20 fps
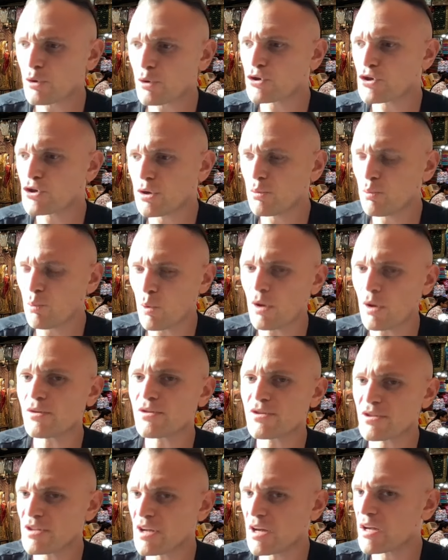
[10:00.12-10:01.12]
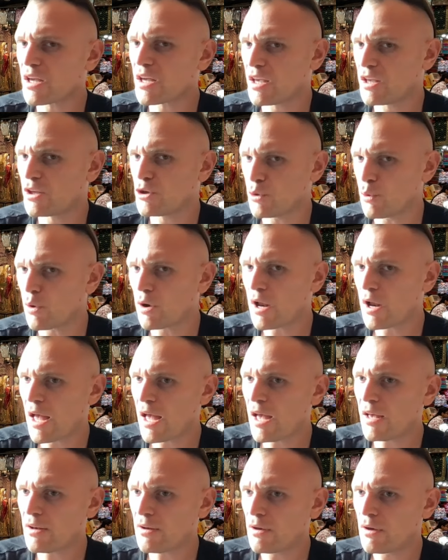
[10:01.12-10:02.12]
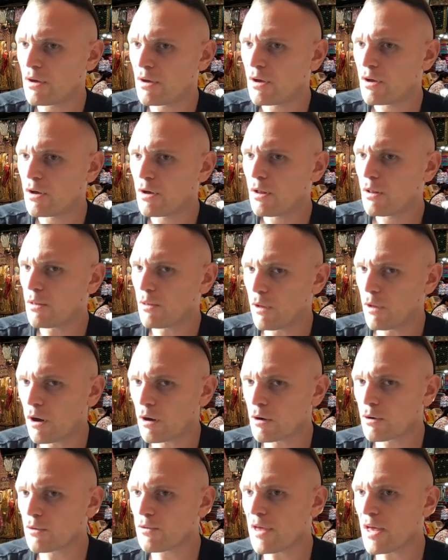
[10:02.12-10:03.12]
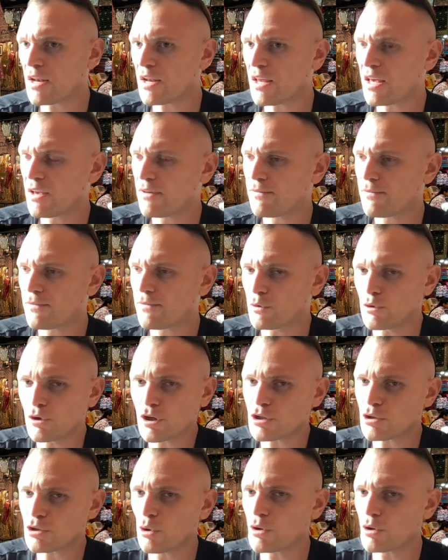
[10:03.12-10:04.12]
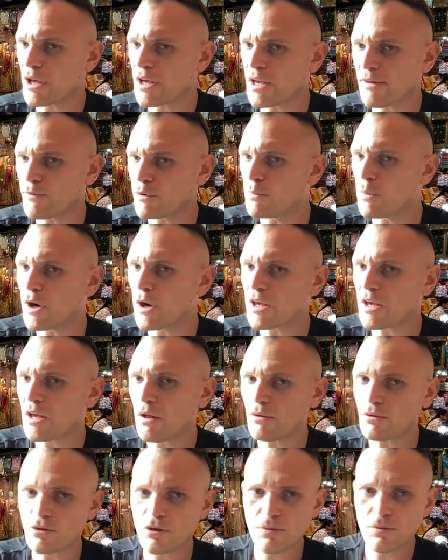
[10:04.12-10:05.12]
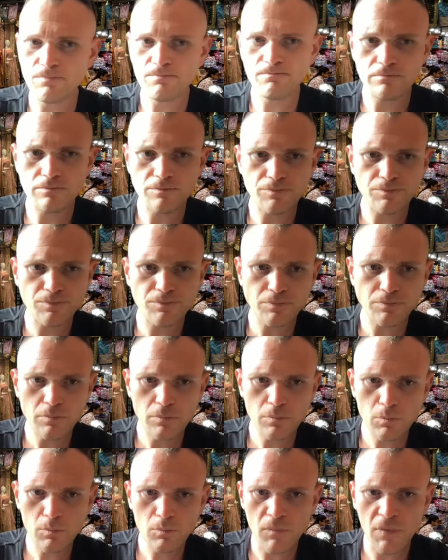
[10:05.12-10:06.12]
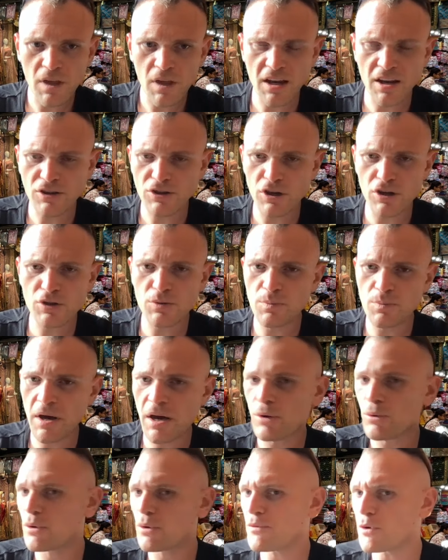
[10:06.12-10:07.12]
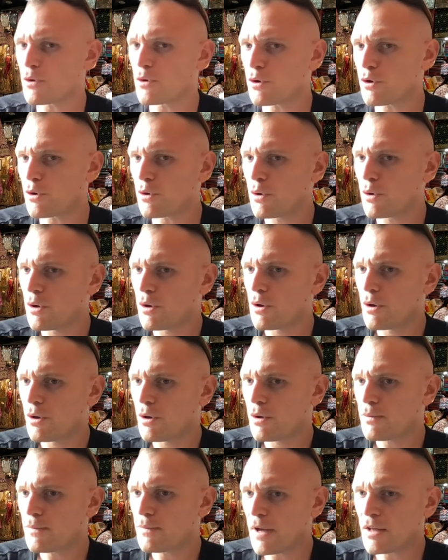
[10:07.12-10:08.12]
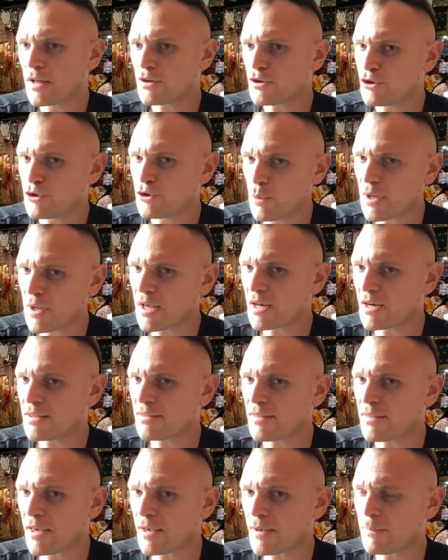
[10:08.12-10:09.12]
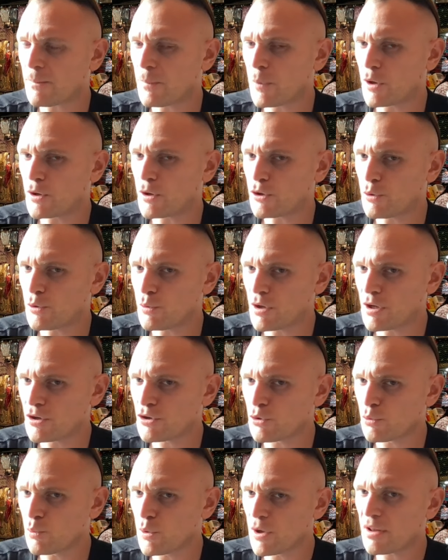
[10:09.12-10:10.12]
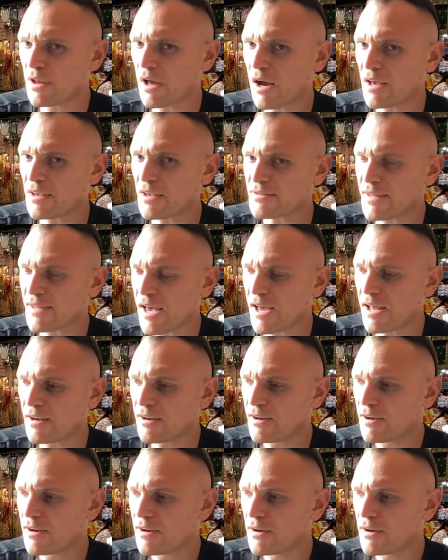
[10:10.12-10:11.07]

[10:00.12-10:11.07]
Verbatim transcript: person will stick in your head longer than if you just look like everybody else. And it doesn't matter if you're not doing anything, but you need to realize that